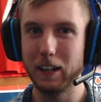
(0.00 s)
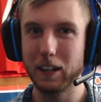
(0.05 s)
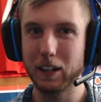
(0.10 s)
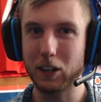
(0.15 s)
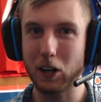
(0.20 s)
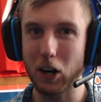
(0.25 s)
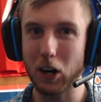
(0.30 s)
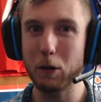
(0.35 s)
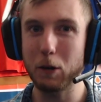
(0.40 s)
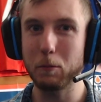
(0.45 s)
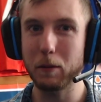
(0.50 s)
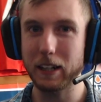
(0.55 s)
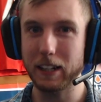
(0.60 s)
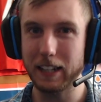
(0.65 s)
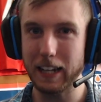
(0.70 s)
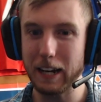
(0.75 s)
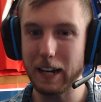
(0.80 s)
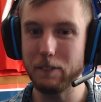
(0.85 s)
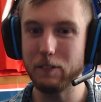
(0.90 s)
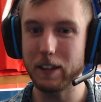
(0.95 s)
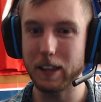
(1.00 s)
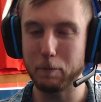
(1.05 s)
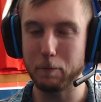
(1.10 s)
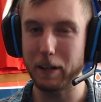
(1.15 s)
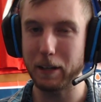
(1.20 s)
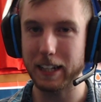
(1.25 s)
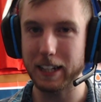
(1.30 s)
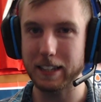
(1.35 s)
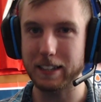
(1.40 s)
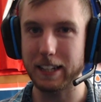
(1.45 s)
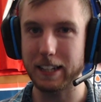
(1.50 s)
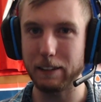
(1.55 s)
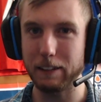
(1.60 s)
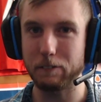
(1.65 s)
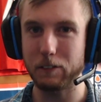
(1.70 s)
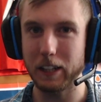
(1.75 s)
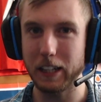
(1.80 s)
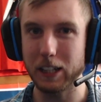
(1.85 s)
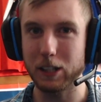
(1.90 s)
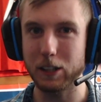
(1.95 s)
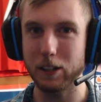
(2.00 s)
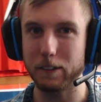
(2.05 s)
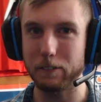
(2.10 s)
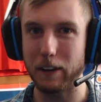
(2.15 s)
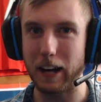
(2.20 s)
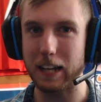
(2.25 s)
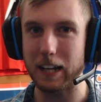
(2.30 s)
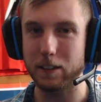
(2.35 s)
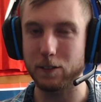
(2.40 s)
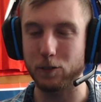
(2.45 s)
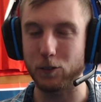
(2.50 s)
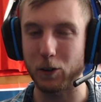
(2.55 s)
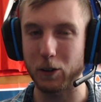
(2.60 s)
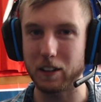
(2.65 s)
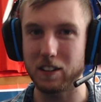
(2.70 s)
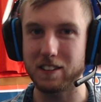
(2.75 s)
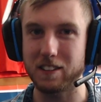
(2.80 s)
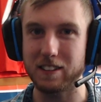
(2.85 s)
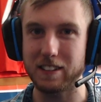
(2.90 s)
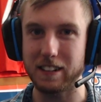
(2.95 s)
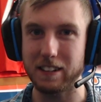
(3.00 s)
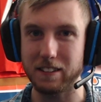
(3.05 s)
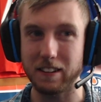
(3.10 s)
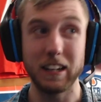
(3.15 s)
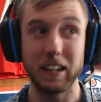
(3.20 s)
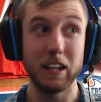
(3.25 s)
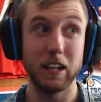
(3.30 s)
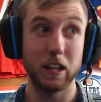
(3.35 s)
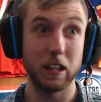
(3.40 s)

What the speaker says: Connor McDavid the biggest gift he could have asked for this season.